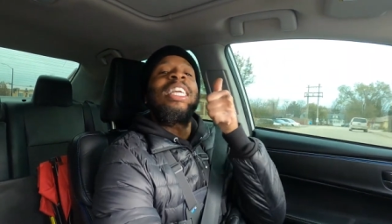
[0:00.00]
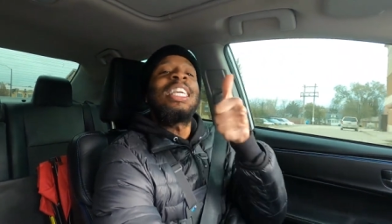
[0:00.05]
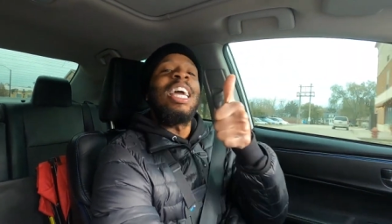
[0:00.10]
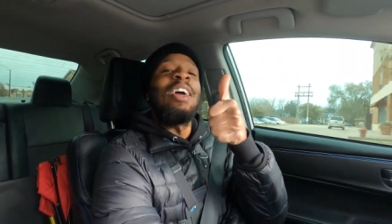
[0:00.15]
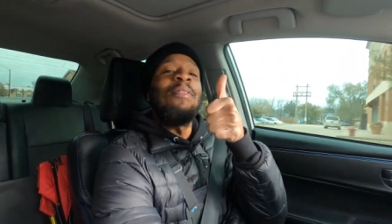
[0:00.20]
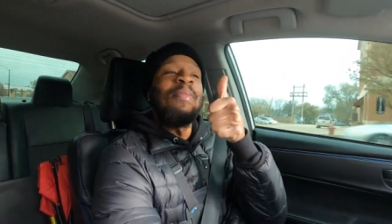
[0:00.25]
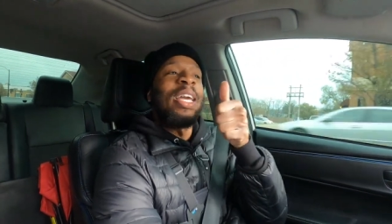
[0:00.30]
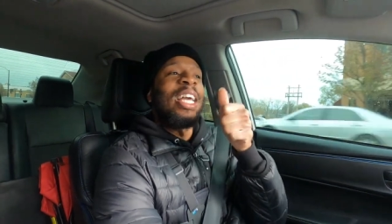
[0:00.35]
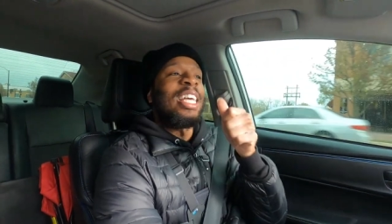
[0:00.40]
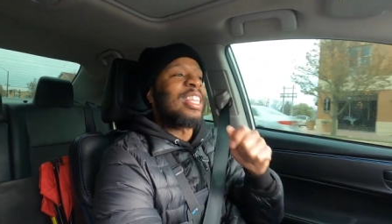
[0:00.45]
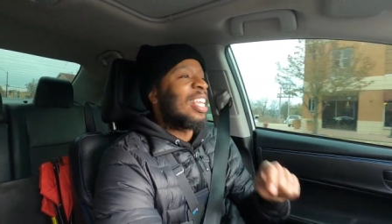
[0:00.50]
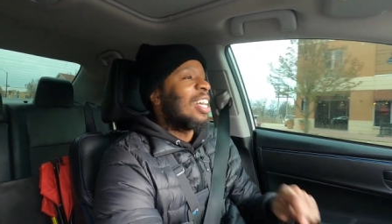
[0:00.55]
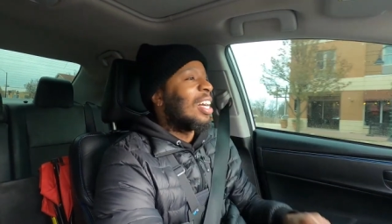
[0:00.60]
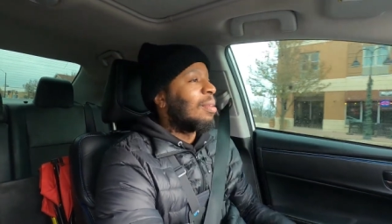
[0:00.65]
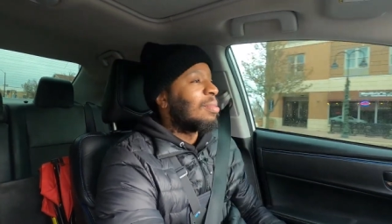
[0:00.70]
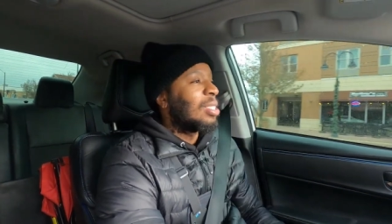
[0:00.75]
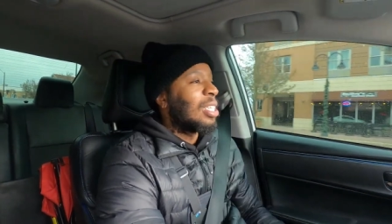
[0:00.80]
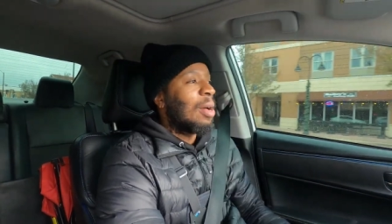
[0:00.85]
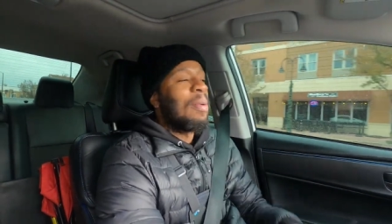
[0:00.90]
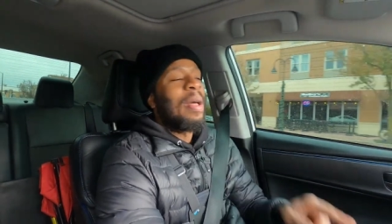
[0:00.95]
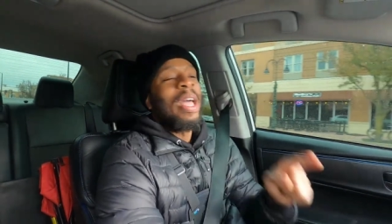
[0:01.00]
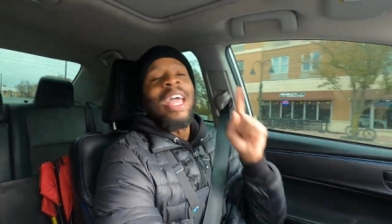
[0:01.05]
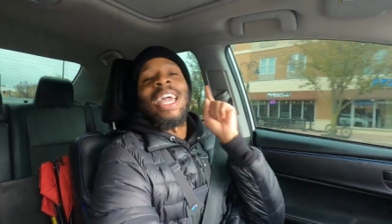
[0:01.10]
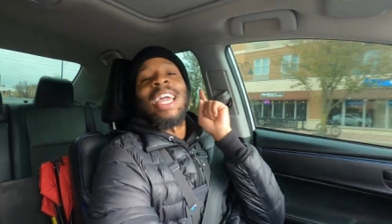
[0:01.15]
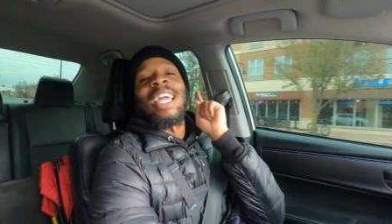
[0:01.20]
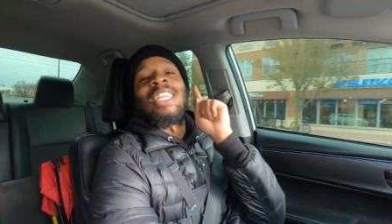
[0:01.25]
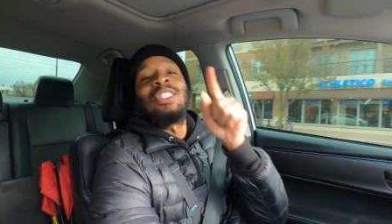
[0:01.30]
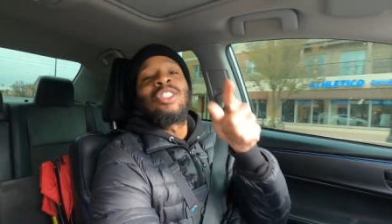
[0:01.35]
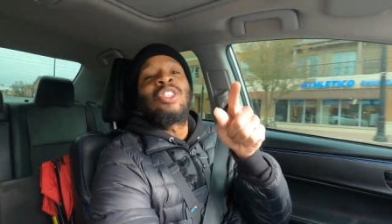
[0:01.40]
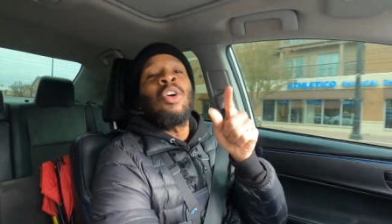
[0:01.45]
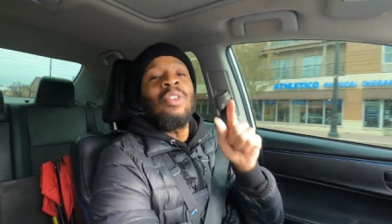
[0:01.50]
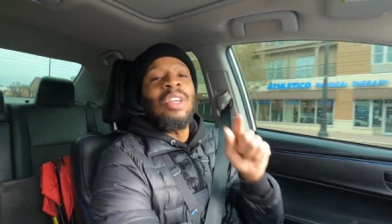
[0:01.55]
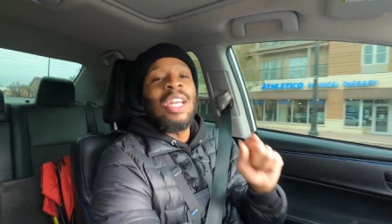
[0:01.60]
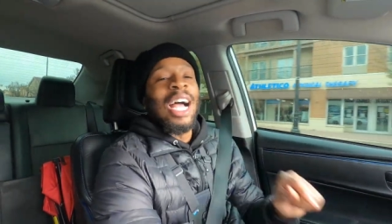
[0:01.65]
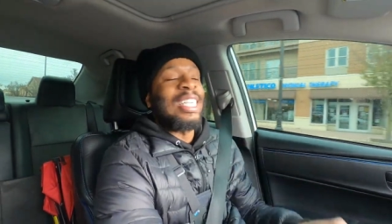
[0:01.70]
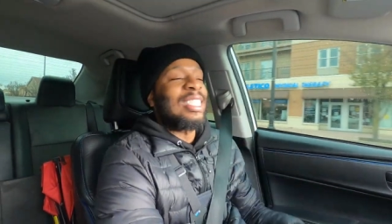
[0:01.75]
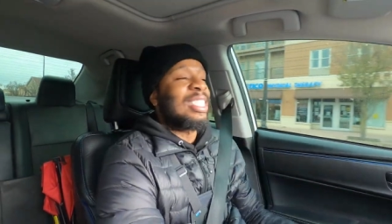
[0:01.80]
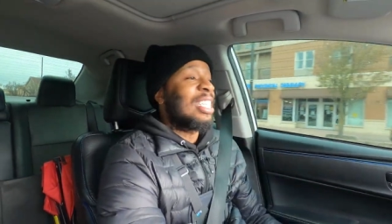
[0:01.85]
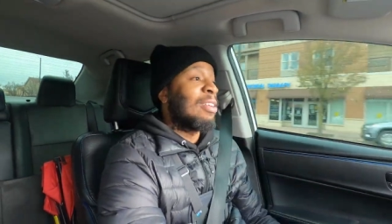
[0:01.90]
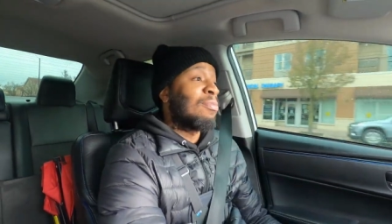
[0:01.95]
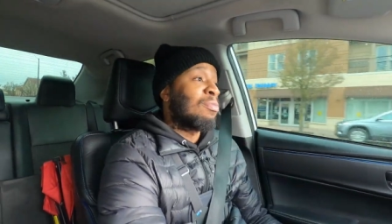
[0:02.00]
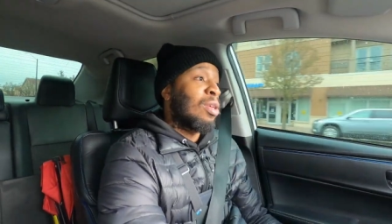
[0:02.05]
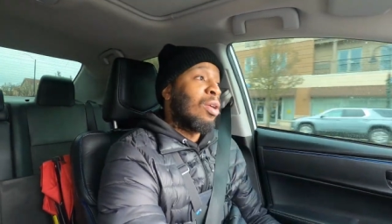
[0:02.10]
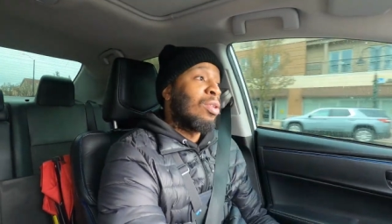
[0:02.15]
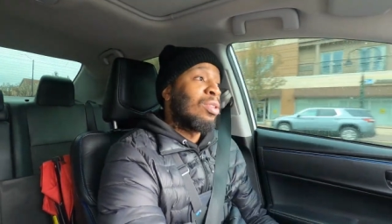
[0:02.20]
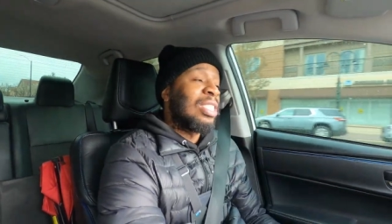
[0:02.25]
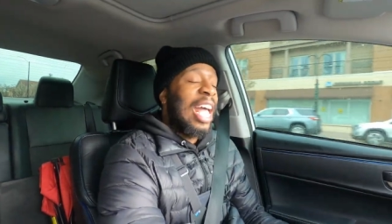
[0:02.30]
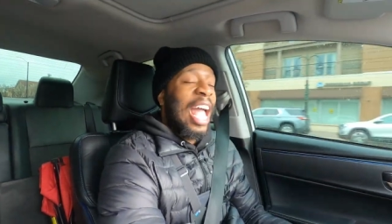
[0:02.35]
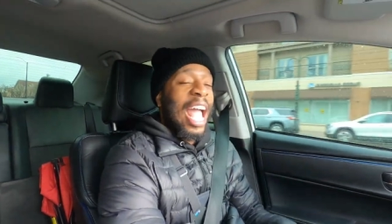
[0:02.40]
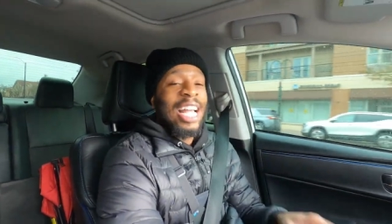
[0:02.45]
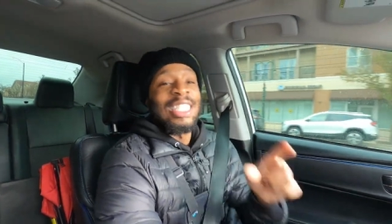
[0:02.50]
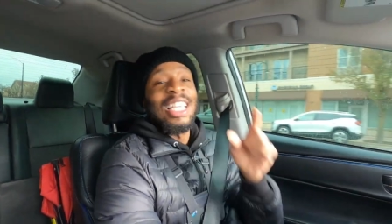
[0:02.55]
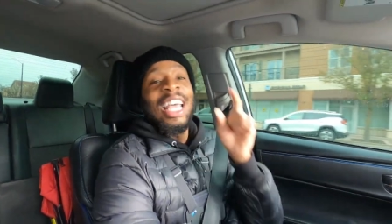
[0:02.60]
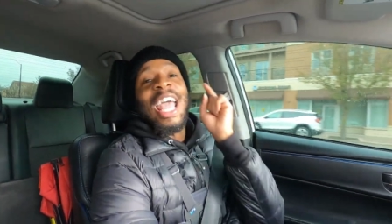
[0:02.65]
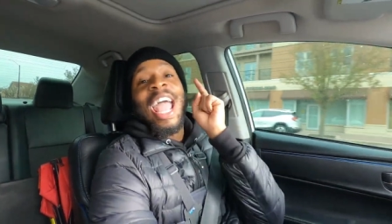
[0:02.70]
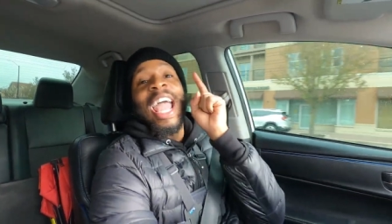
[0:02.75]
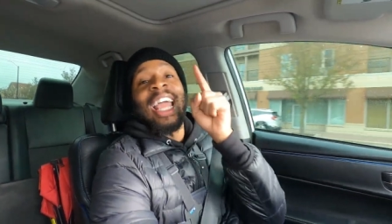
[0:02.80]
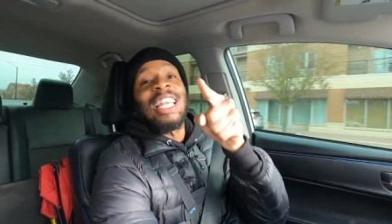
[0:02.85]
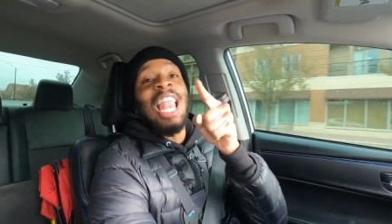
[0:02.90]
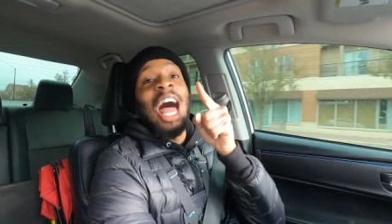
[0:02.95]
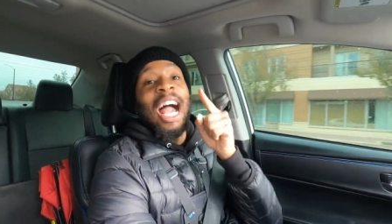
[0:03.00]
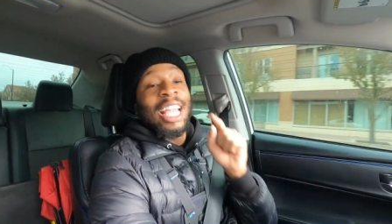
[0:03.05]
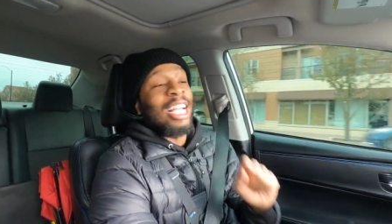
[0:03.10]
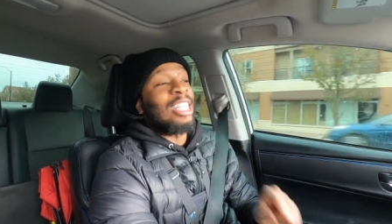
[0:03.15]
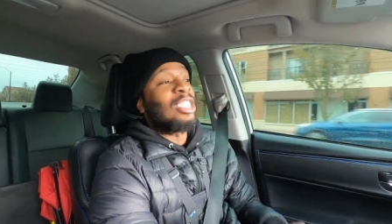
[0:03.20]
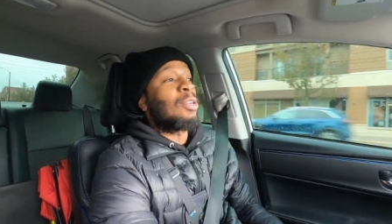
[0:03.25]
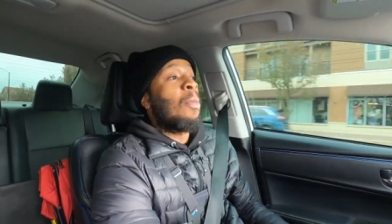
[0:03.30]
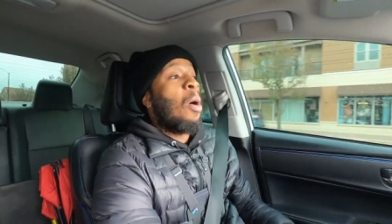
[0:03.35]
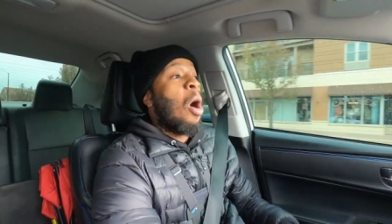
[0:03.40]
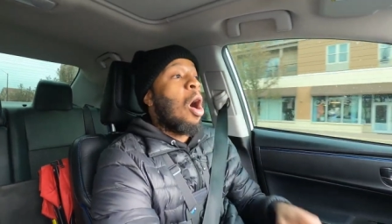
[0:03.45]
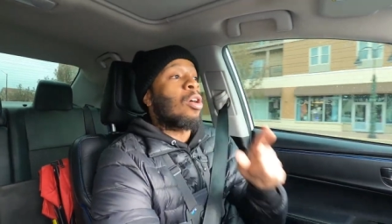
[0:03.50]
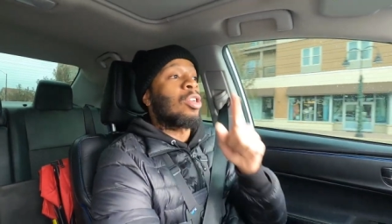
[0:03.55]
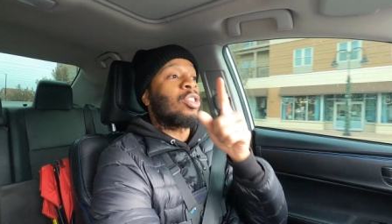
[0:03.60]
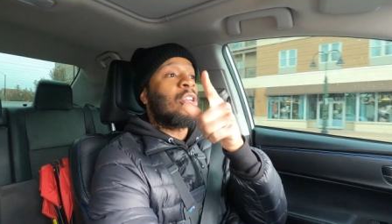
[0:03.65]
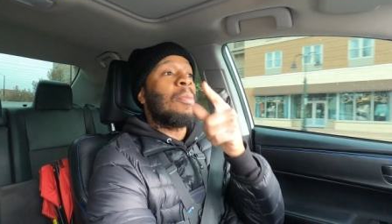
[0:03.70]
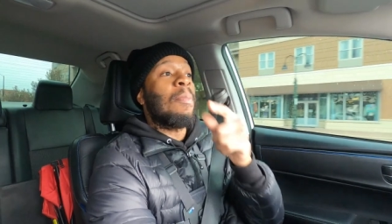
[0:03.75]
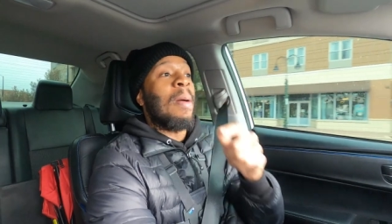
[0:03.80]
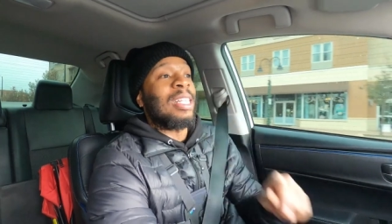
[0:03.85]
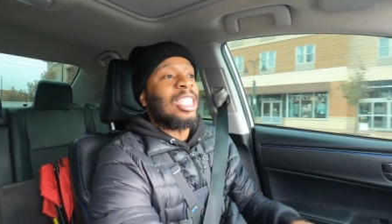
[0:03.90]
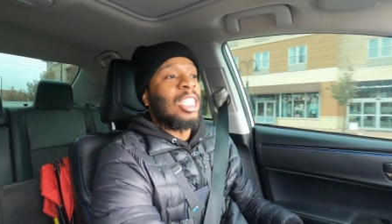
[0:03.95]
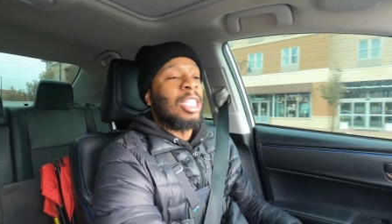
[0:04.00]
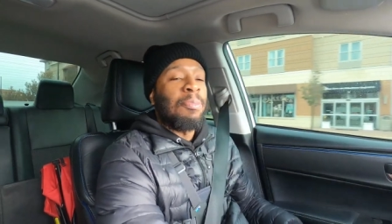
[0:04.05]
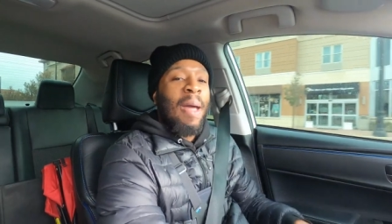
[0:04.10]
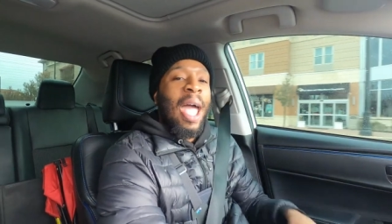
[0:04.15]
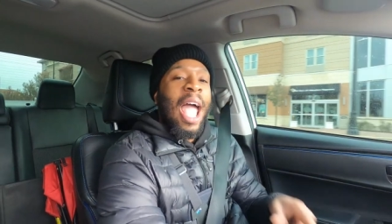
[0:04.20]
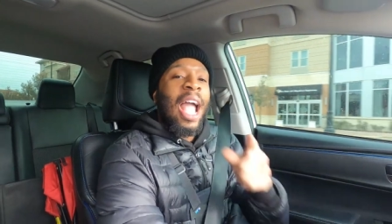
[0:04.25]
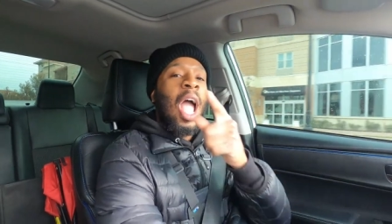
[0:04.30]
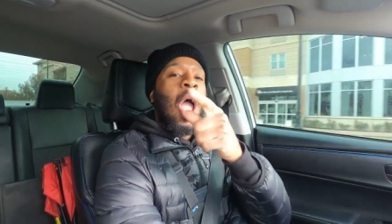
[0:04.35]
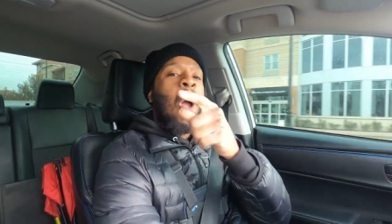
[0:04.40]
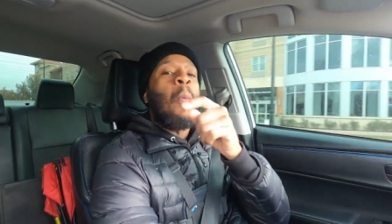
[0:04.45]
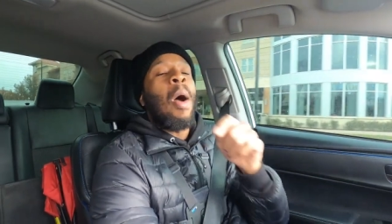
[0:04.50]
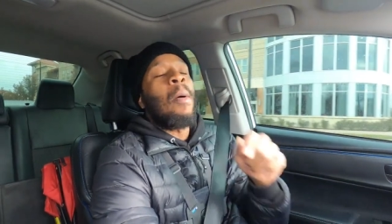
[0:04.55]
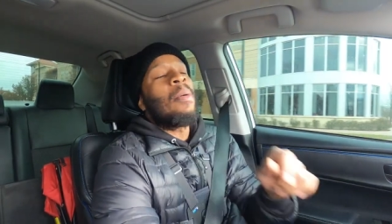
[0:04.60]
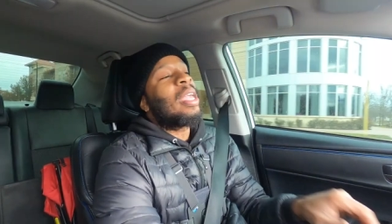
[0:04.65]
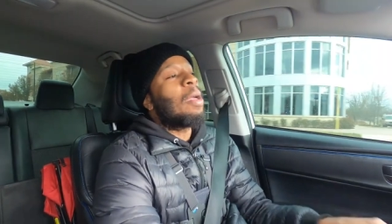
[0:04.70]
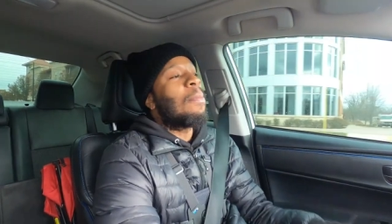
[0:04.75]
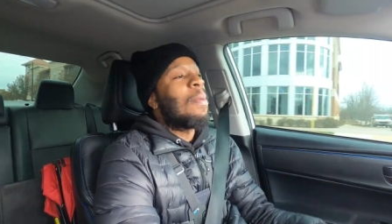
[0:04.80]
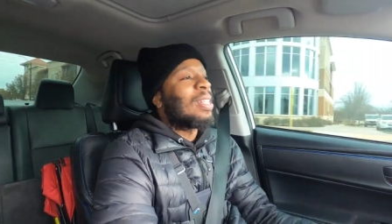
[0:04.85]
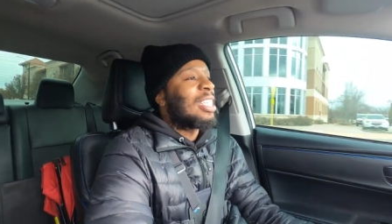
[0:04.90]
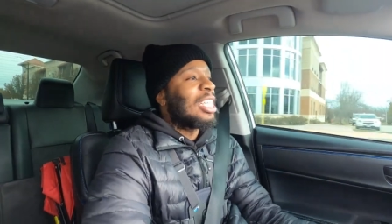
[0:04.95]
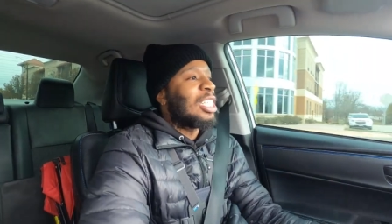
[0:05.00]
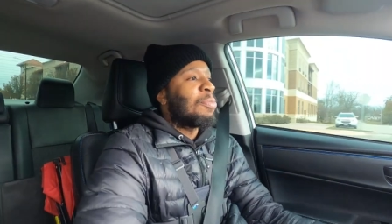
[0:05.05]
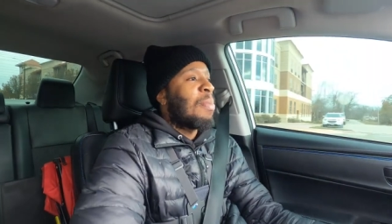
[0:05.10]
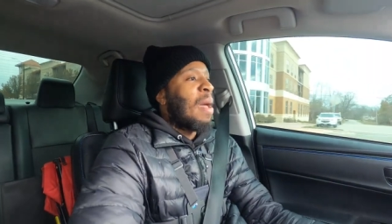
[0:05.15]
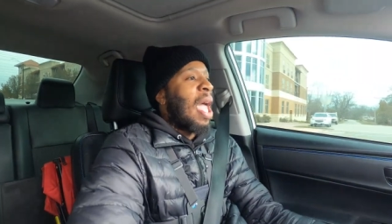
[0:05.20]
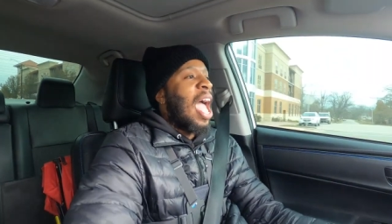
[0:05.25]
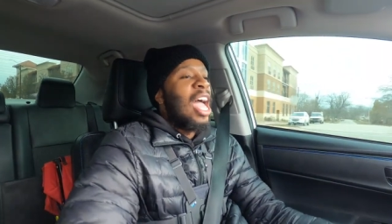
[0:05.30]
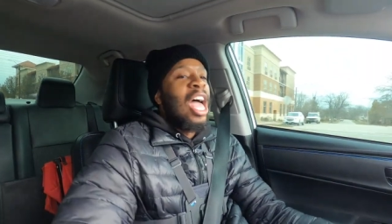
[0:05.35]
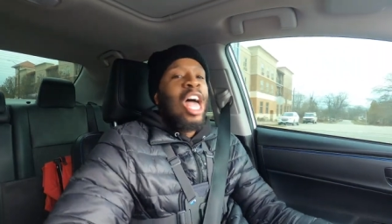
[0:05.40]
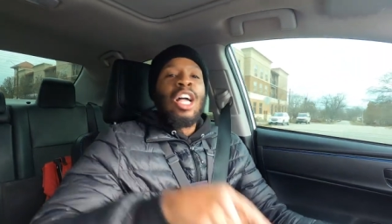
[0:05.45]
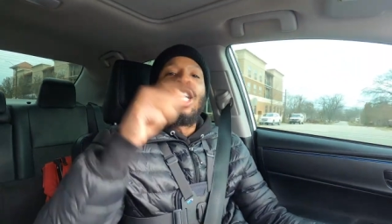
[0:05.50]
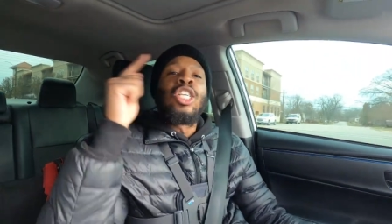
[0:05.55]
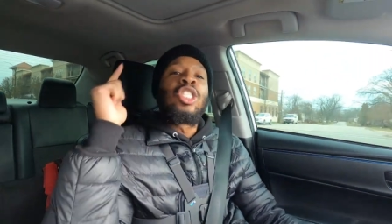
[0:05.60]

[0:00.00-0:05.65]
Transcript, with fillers: give me a thumbs up, and do not skip those ads, and lock in tomorrow, because we get back to this bag. Why we get back to this bag?